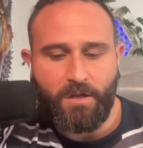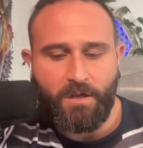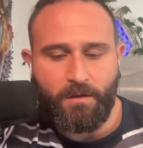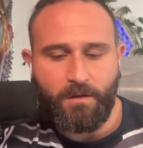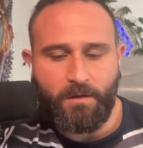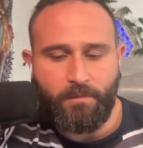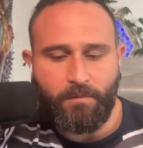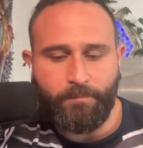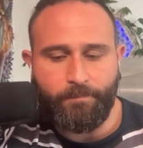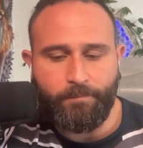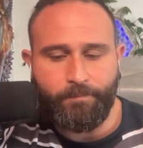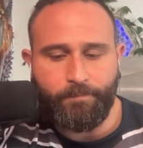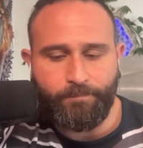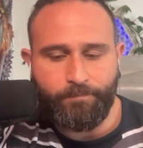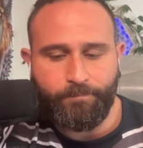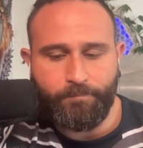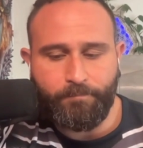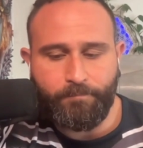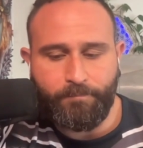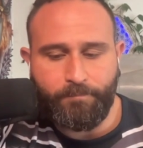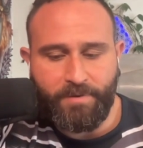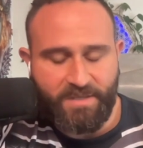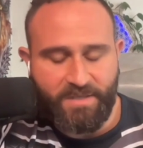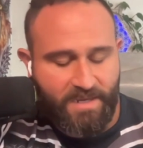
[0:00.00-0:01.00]
um
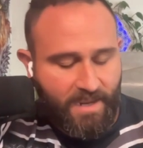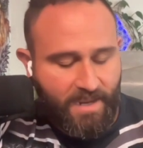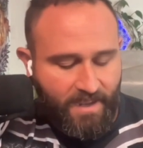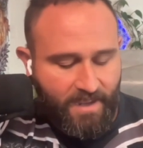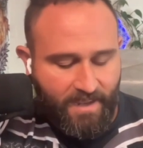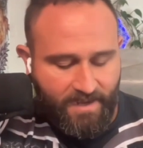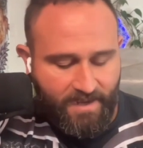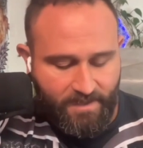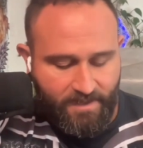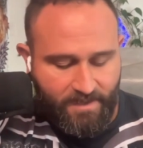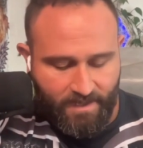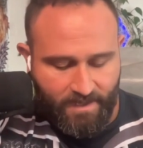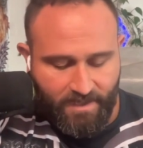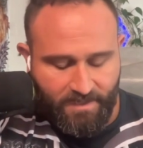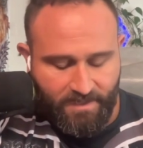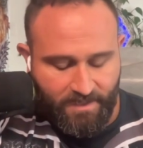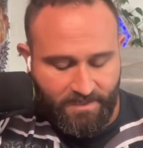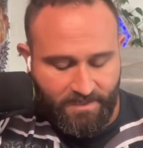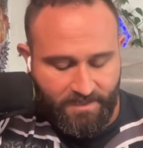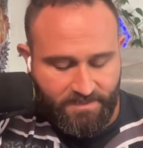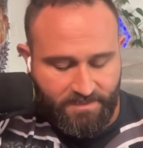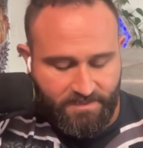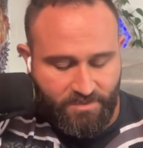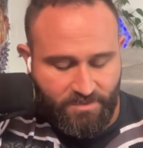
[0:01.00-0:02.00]
but yeah I, I,
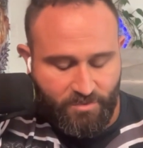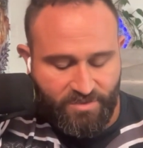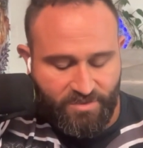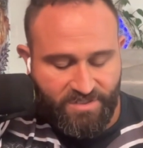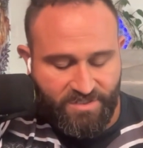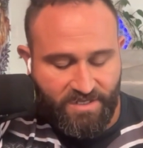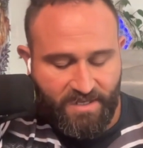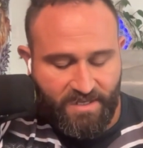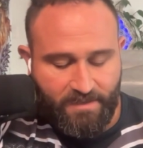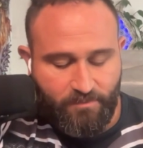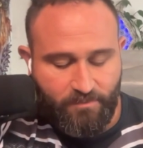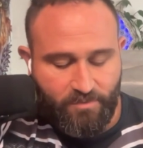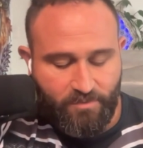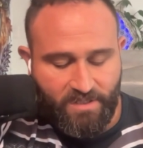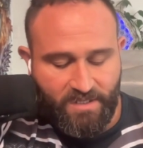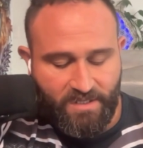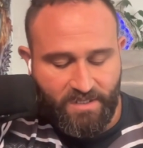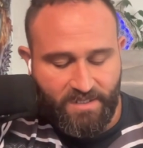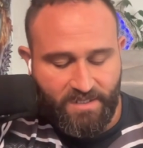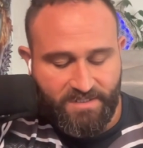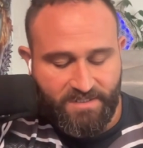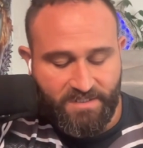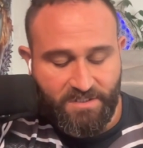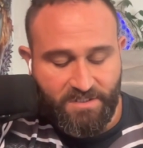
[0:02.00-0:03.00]
as you're saying i don't think
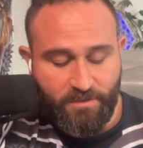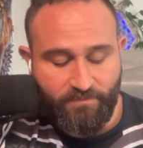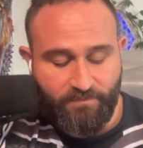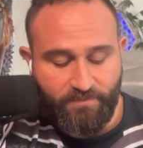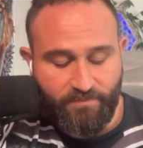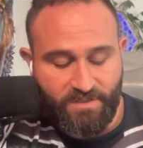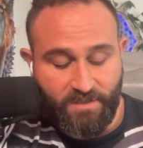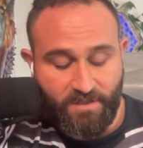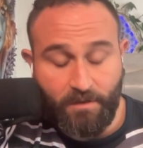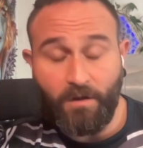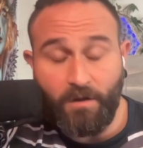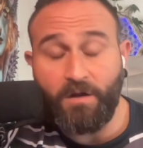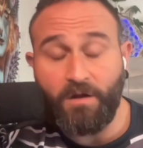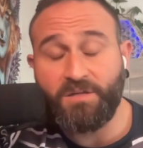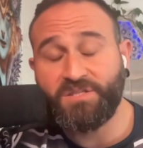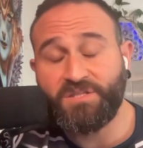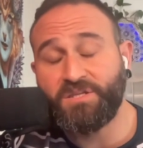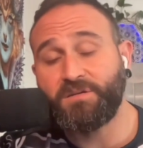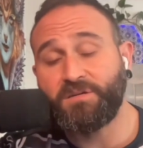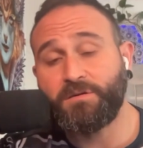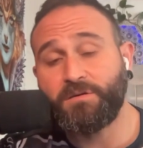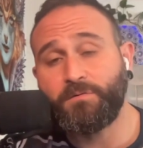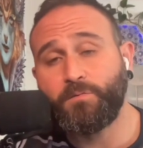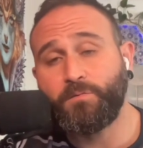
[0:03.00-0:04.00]
it's at service at all
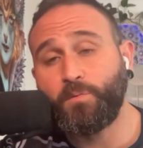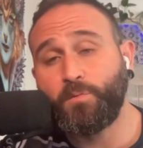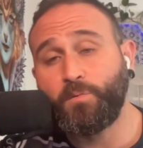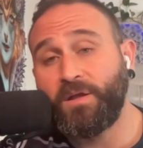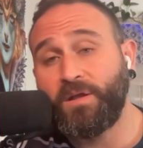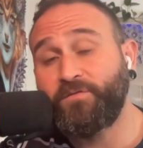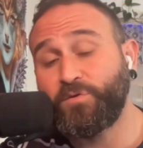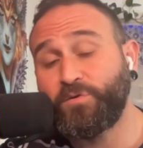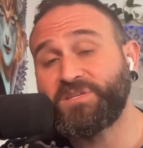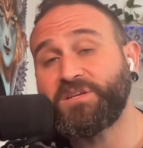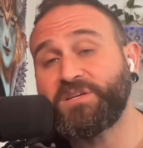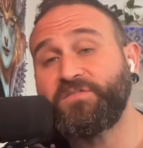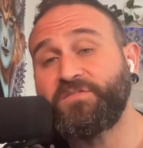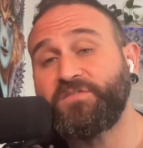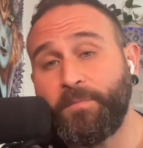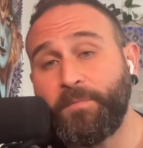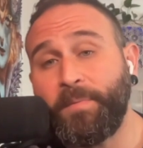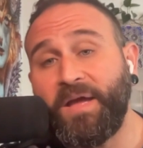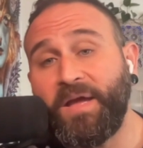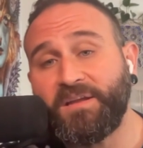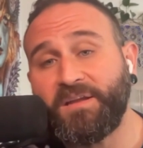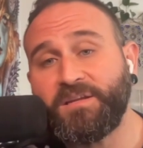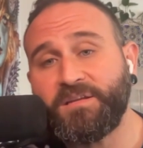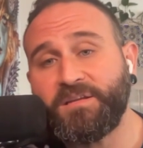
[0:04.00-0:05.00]
to if we
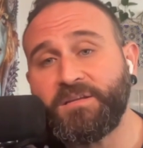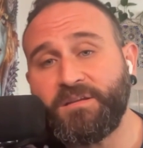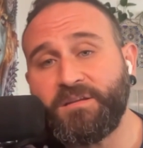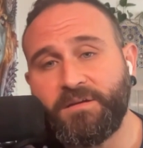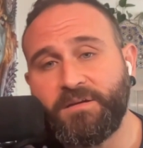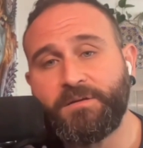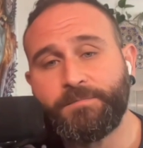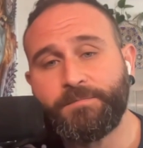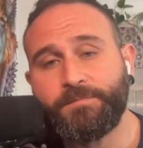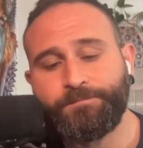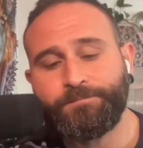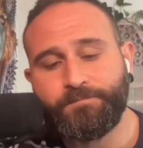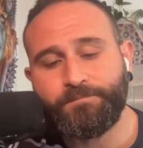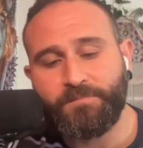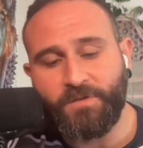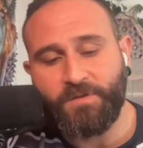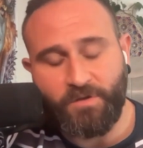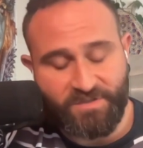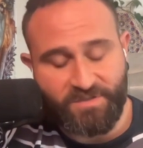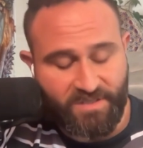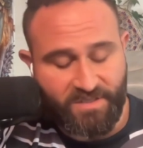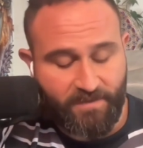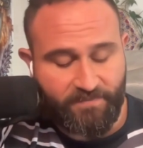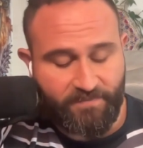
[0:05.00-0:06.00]
self-abandoned you
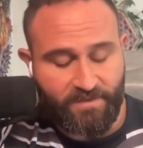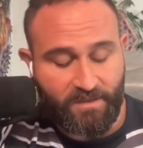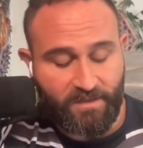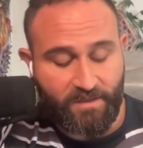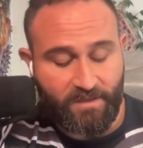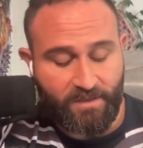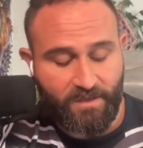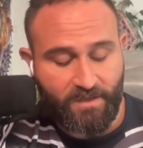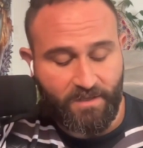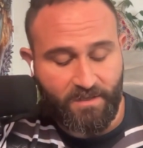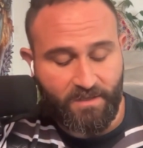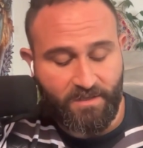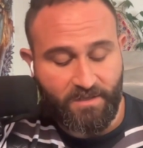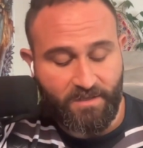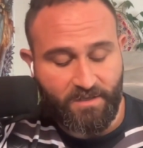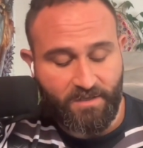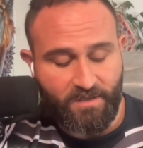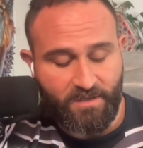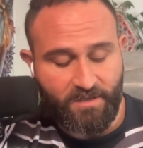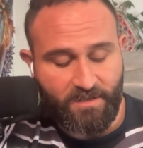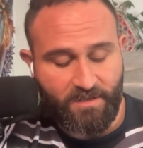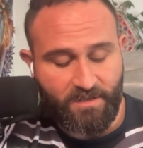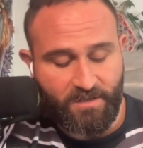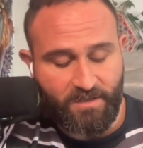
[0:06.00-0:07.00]
know it's definitely a,
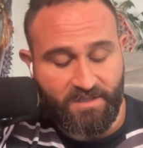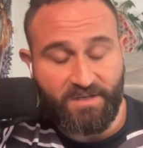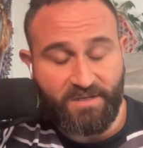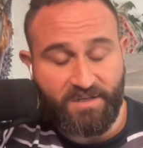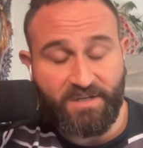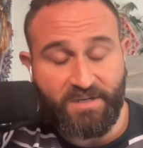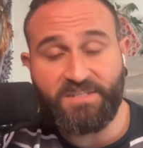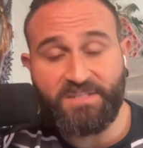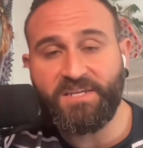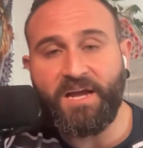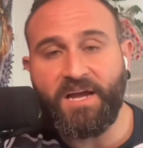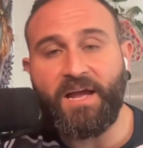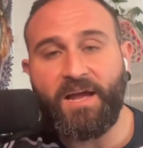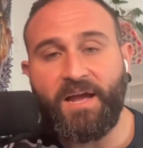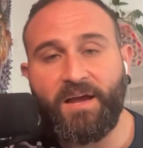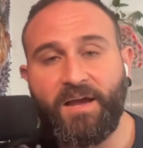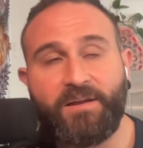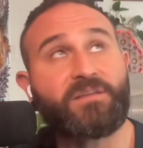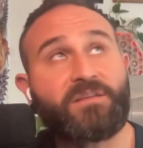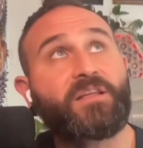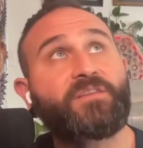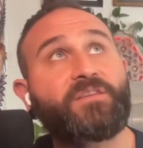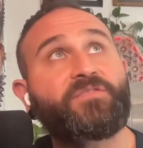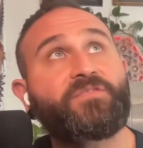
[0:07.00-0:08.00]
a tendency i
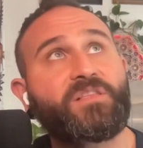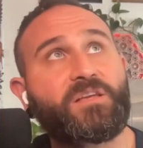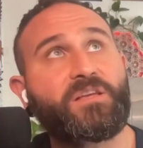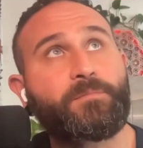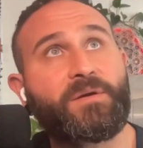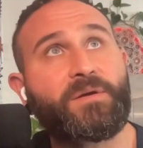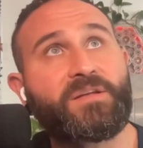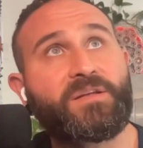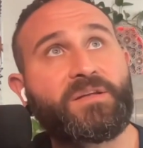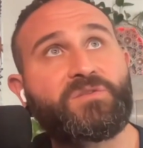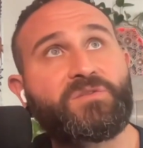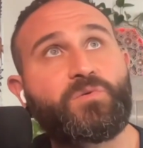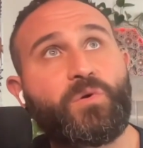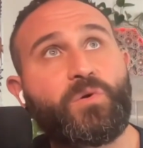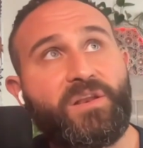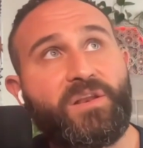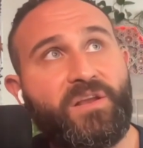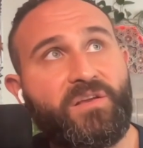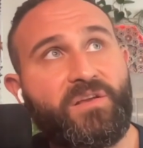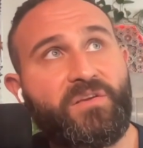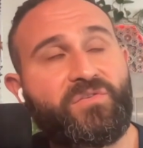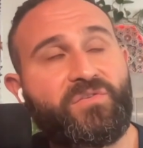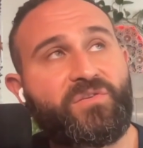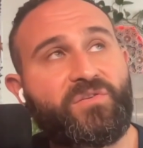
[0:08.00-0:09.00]
had definitely in my
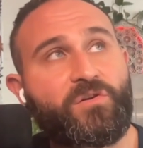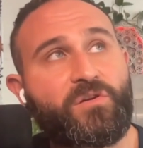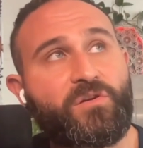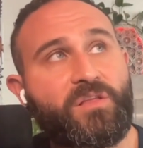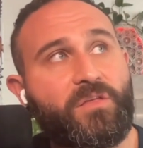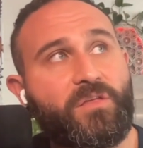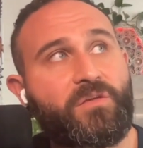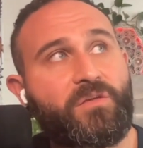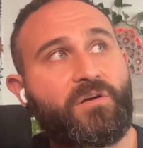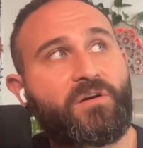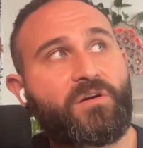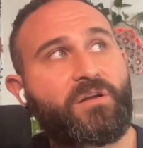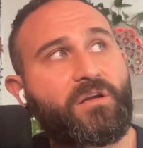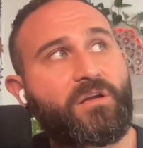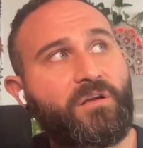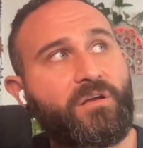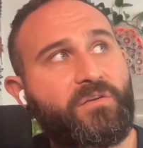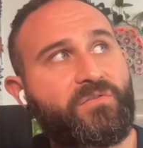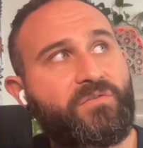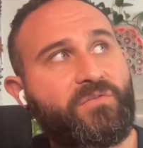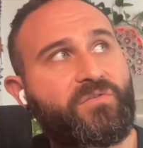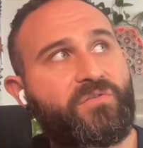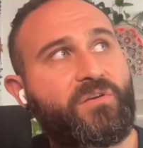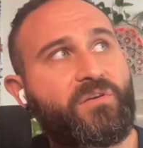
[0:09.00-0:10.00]
20s and early
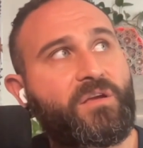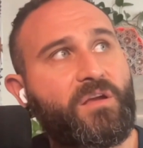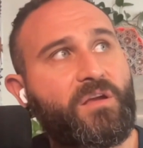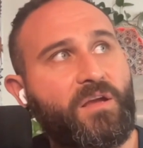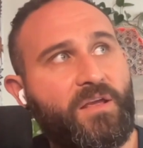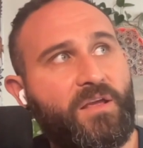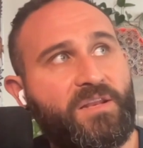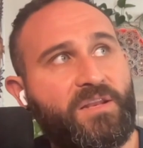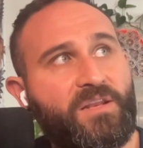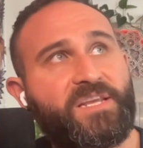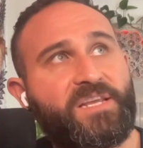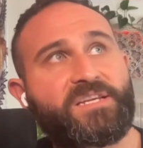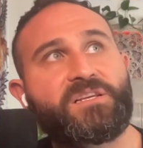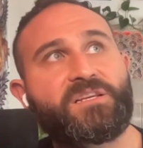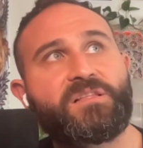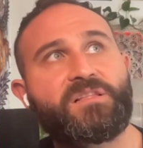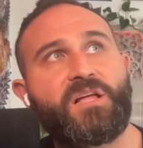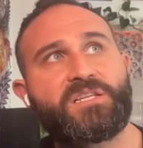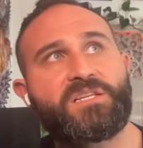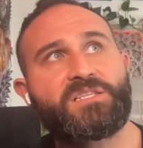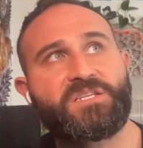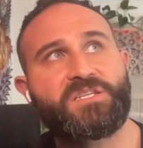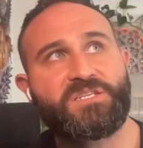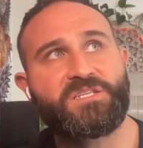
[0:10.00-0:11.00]
30s and takes a
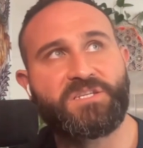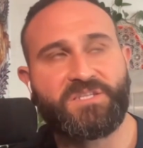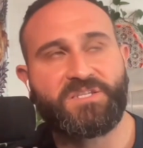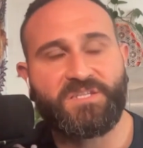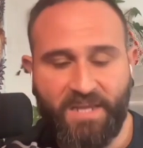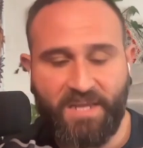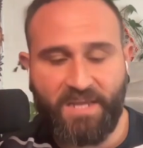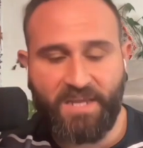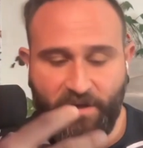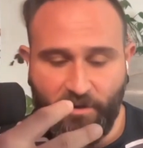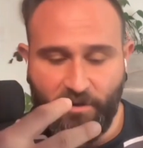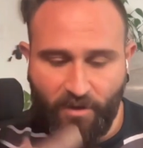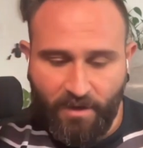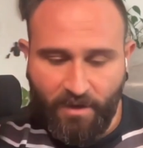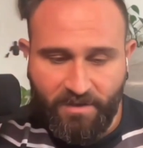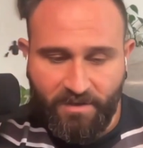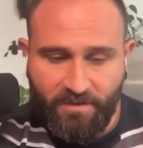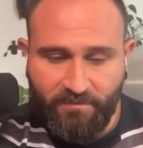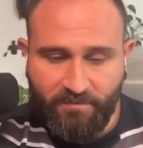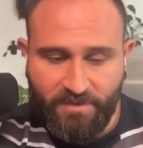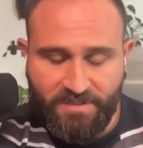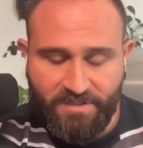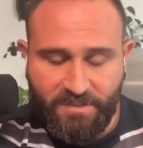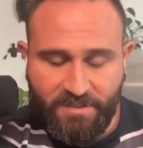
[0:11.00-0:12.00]
lot to just stay
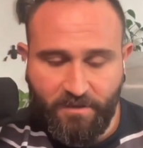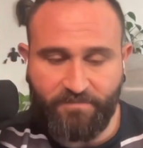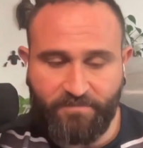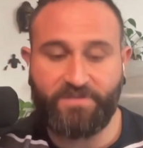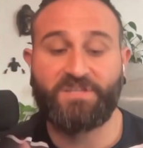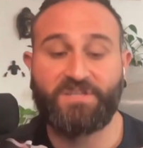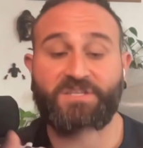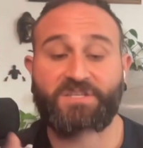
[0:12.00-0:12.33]
grounded of yourself.